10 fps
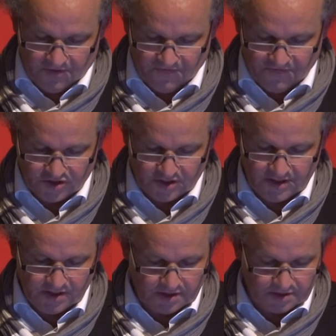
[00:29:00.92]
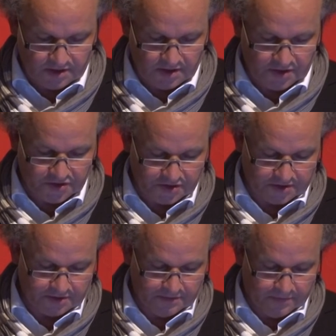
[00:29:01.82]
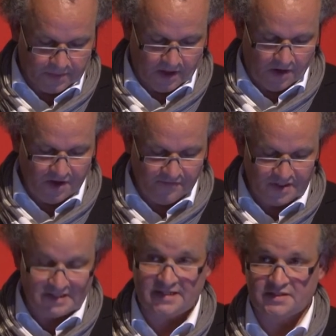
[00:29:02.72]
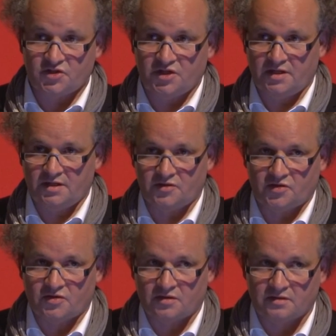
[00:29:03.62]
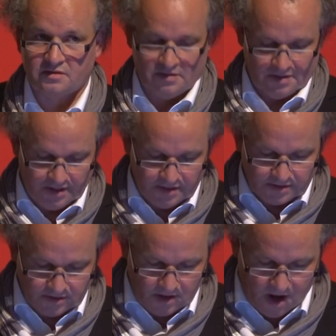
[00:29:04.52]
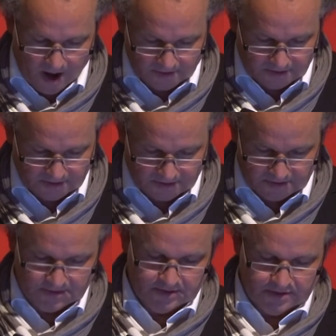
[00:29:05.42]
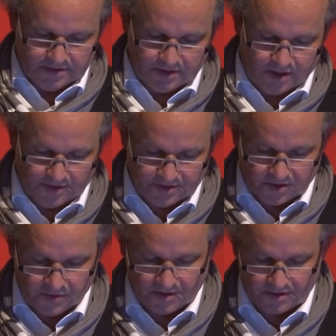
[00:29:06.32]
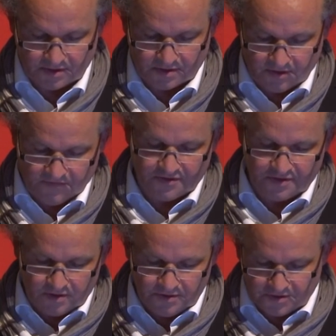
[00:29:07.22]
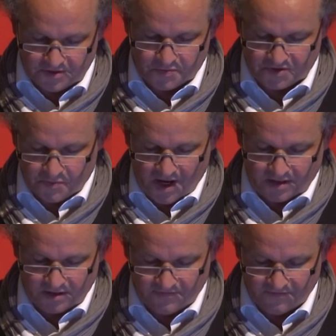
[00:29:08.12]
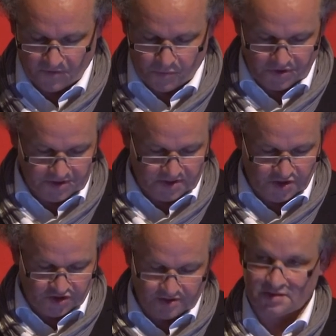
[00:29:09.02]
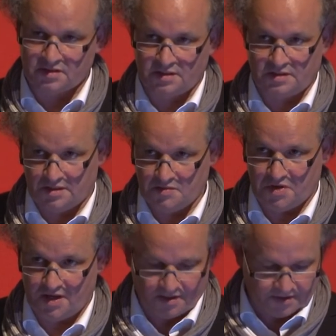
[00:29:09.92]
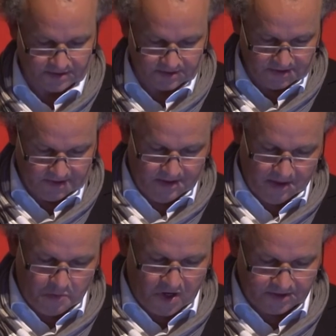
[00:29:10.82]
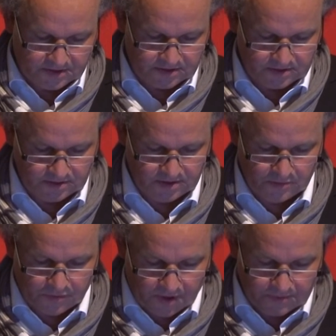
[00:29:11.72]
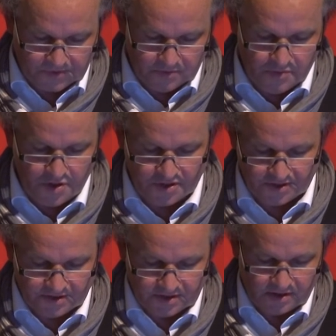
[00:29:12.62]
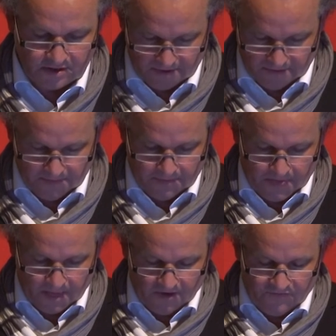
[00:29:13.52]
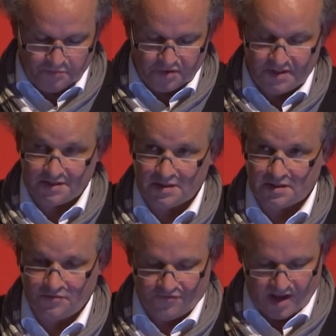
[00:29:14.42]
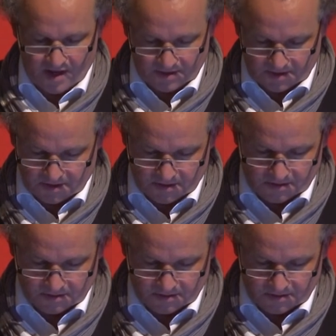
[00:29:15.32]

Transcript: officially acknowledged. However, this change is not the consequence of an altered perspective for politicians and city planners, but the abrupt emergency of a political reality.